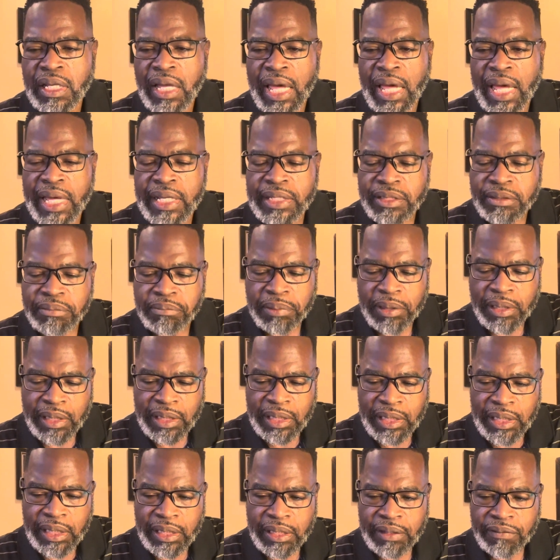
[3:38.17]
as
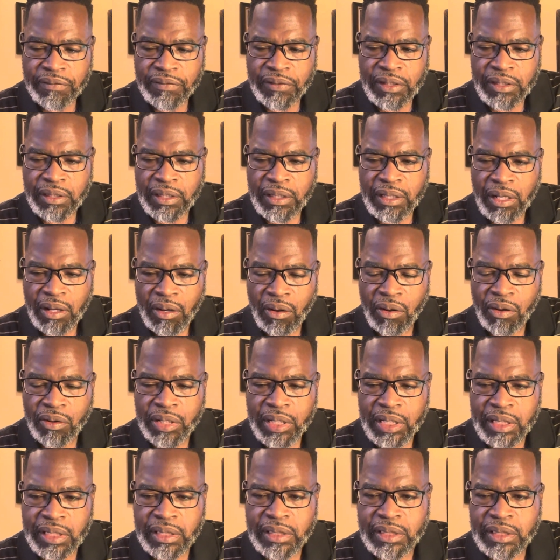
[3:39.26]
believed on
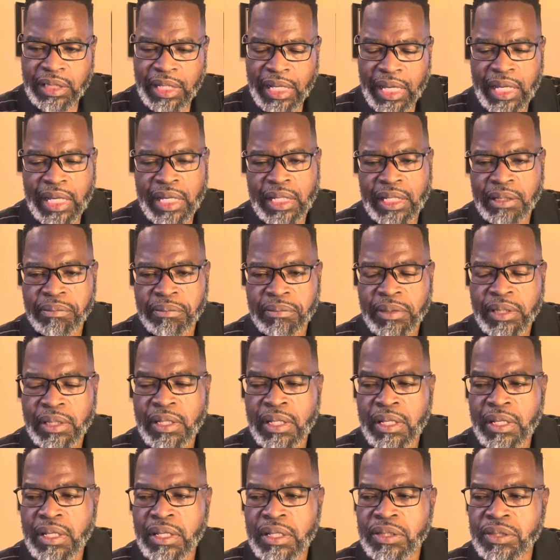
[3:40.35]
his name.
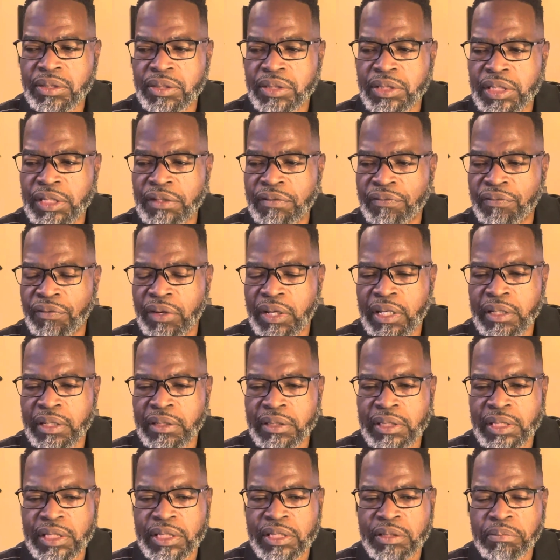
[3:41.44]
You see, friend,
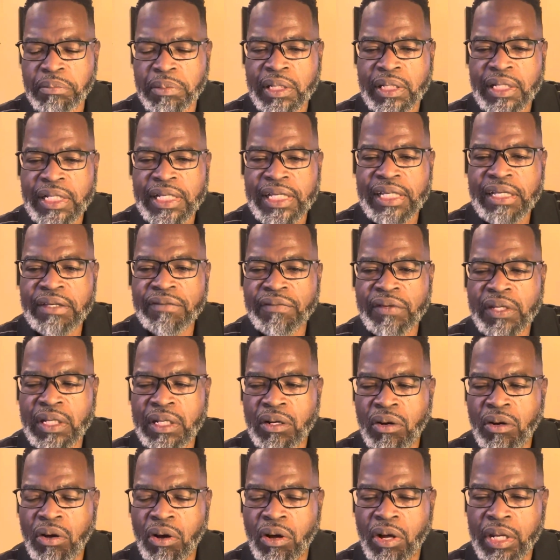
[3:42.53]
this believing
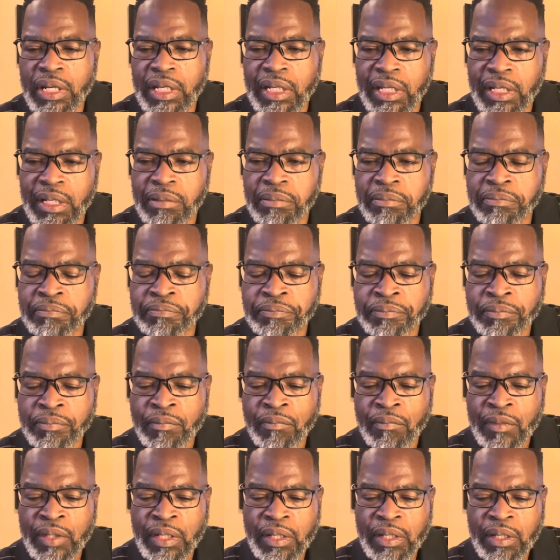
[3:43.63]
on him
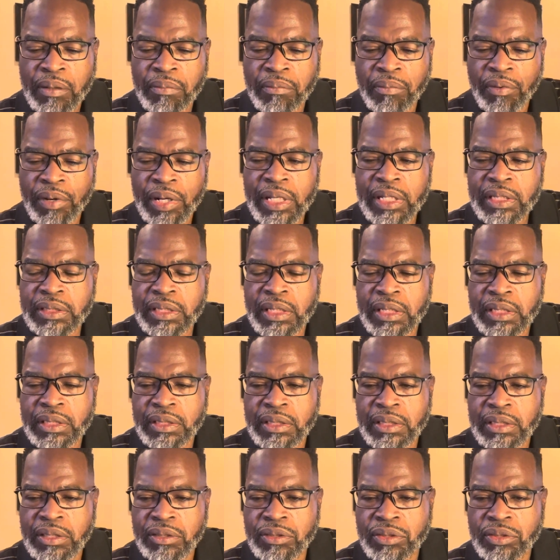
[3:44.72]
brings us
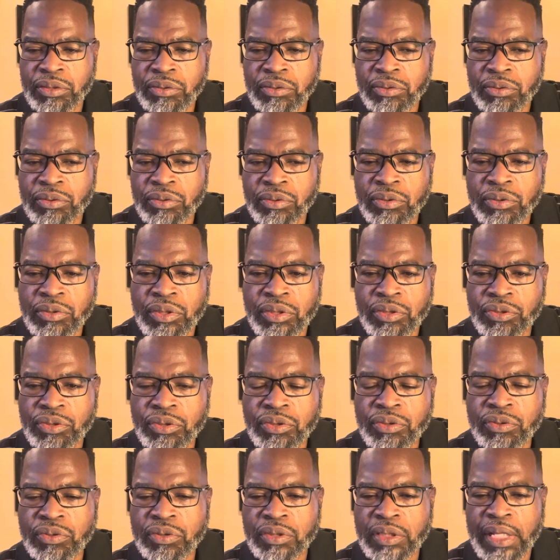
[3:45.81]
into the
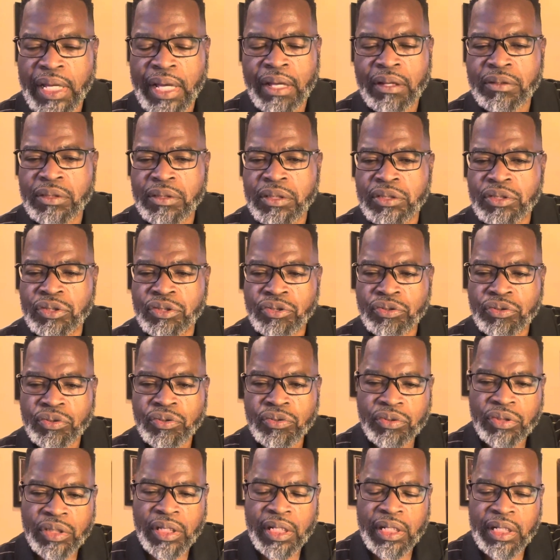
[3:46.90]
truth. Now, this
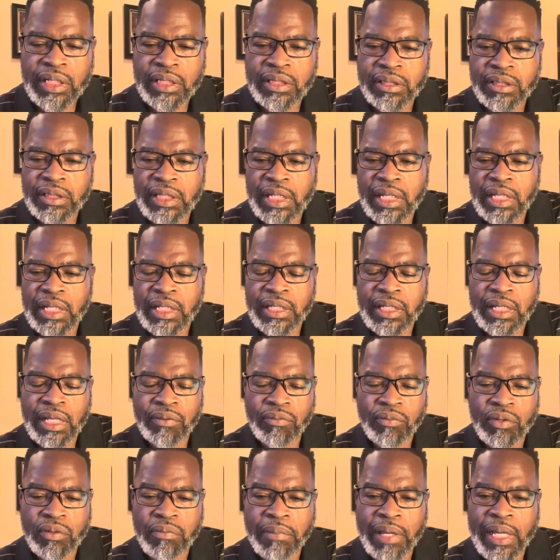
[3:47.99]
truth that he said that
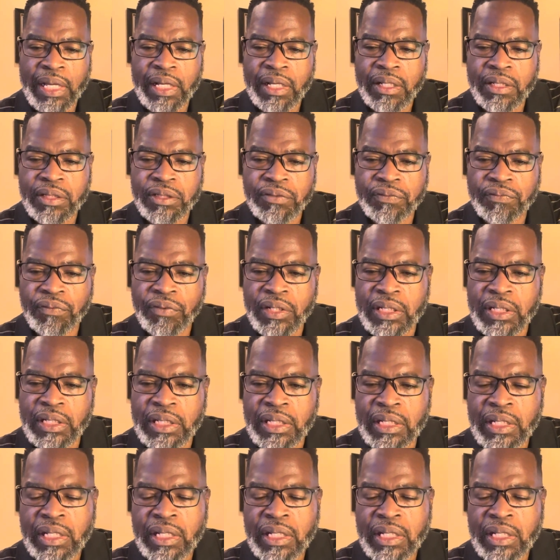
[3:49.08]
will make us free,